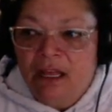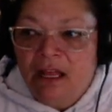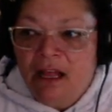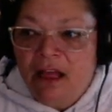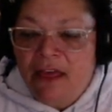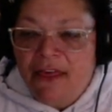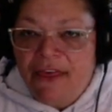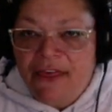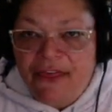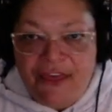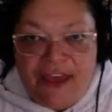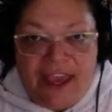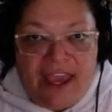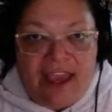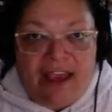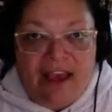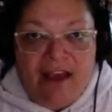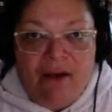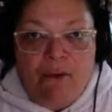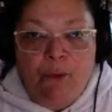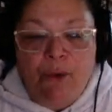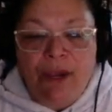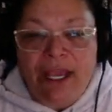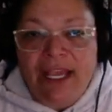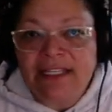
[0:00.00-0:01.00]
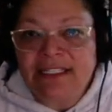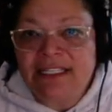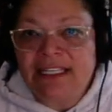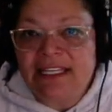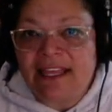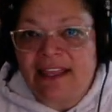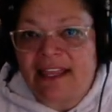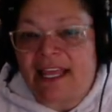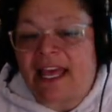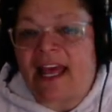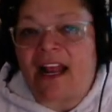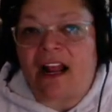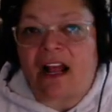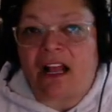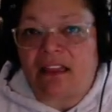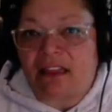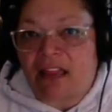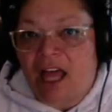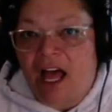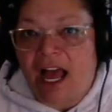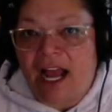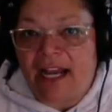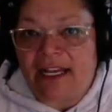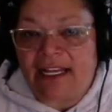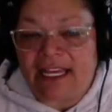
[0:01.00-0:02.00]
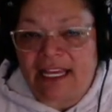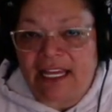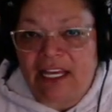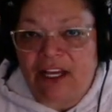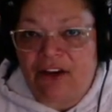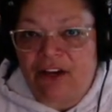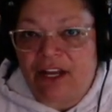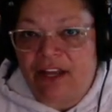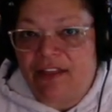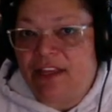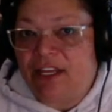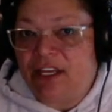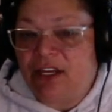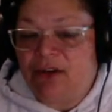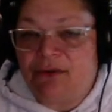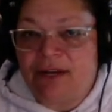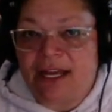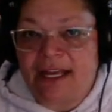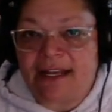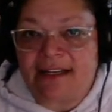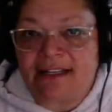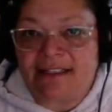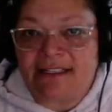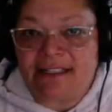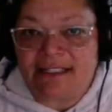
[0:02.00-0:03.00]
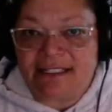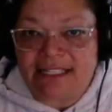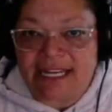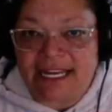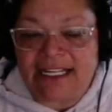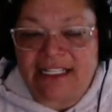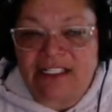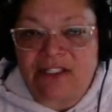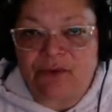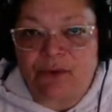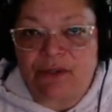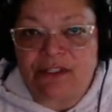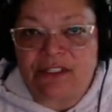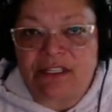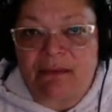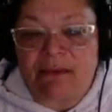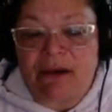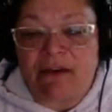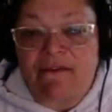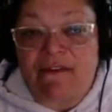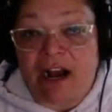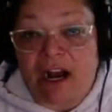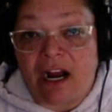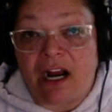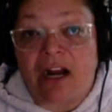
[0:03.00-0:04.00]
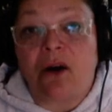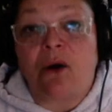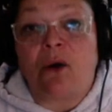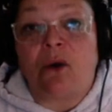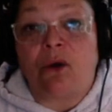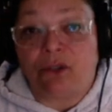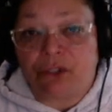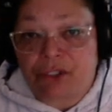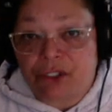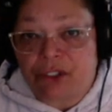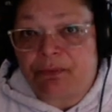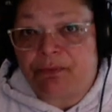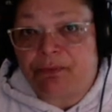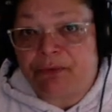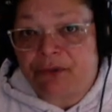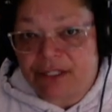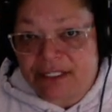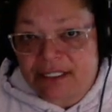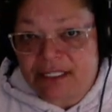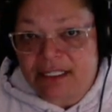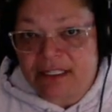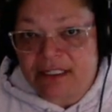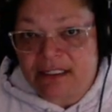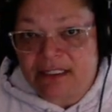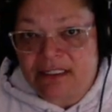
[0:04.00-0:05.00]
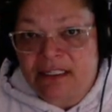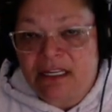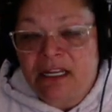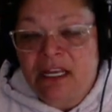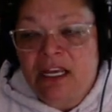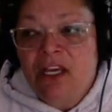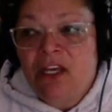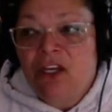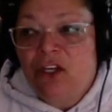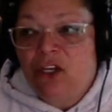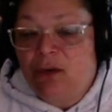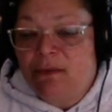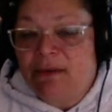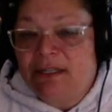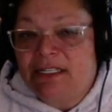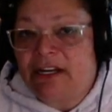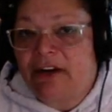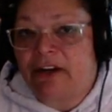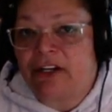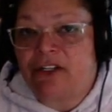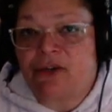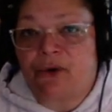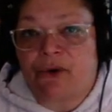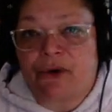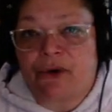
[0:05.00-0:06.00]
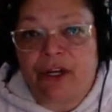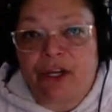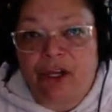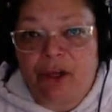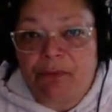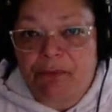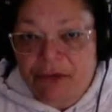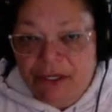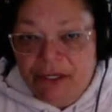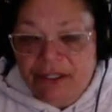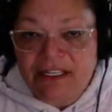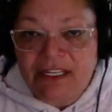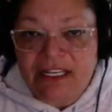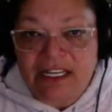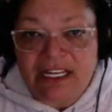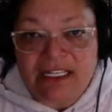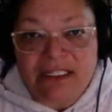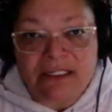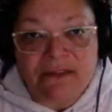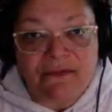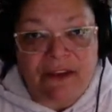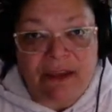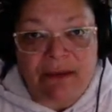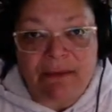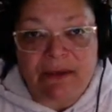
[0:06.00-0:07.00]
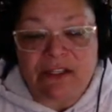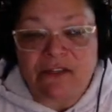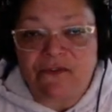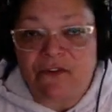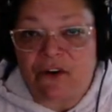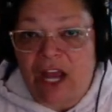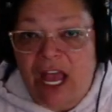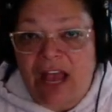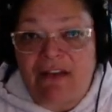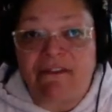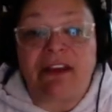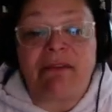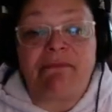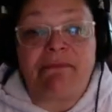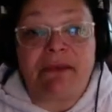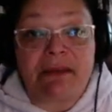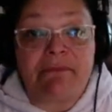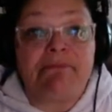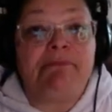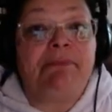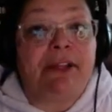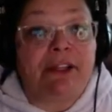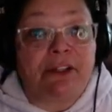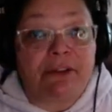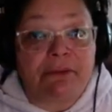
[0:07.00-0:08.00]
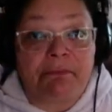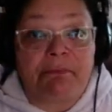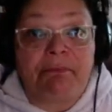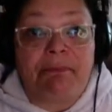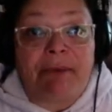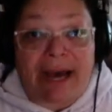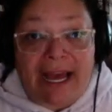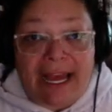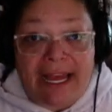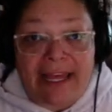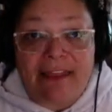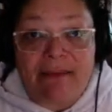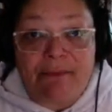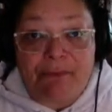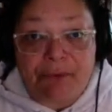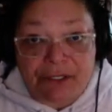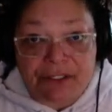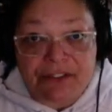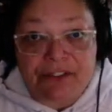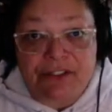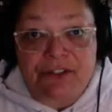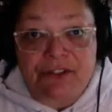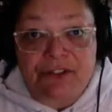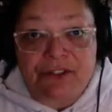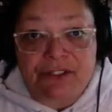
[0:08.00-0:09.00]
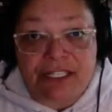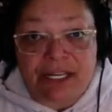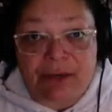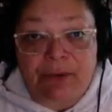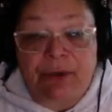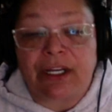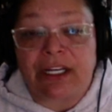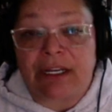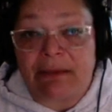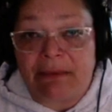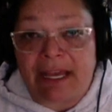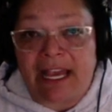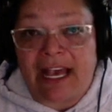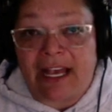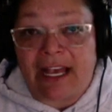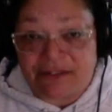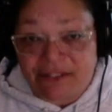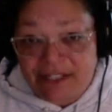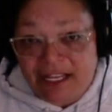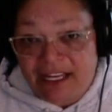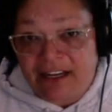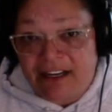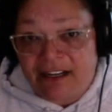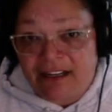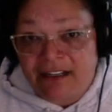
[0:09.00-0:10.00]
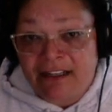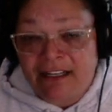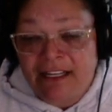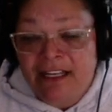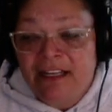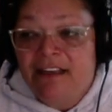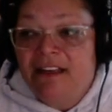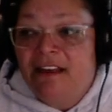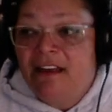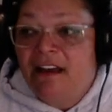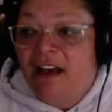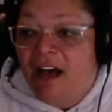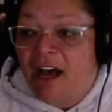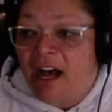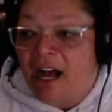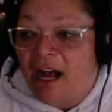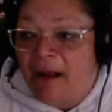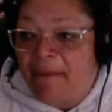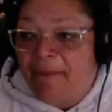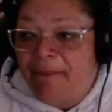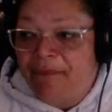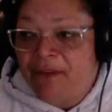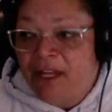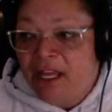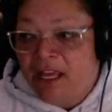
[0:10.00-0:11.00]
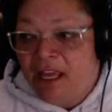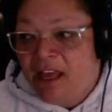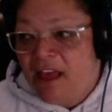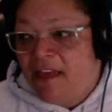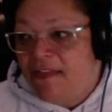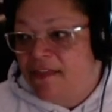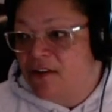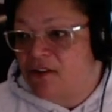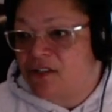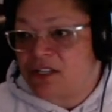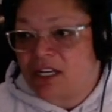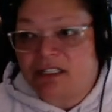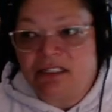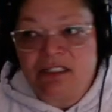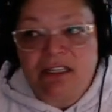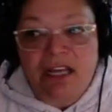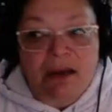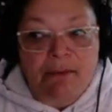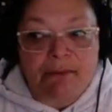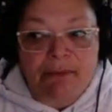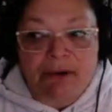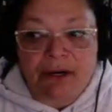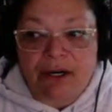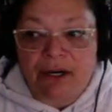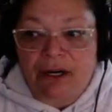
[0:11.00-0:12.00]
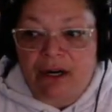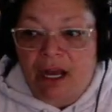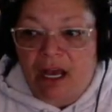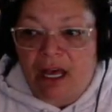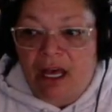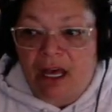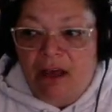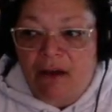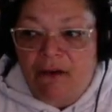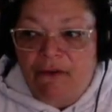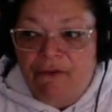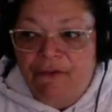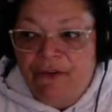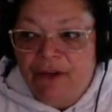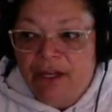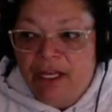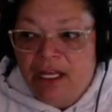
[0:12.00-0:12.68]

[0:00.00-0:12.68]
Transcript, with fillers: thing we see that a lot here in the united states with some of our older prisons yuma territorial prison is famous for having been built by the prisoners that were going to be housed there um, there's a number of